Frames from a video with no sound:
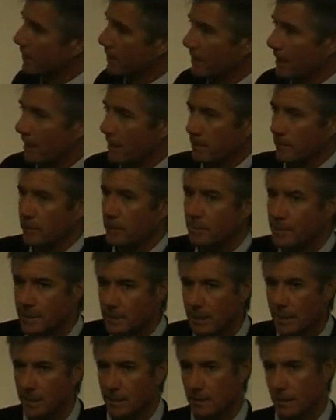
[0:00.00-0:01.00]
and Daniel
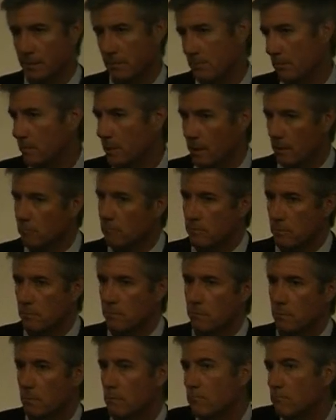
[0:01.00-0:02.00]
Libeskind and you know,
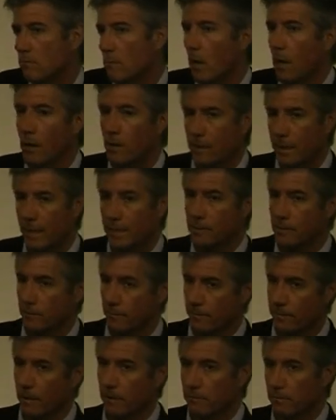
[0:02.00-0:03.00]
all kinds
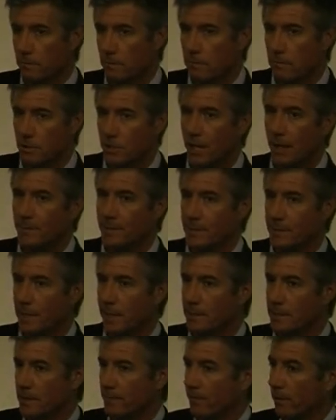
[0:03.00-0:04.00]
of you know, shapes and
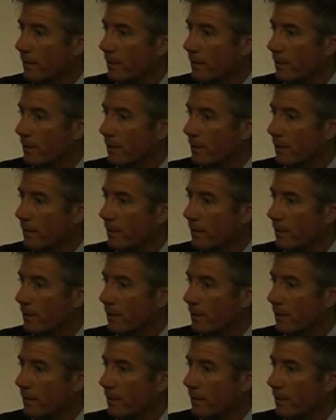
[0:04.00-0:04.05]
sizes of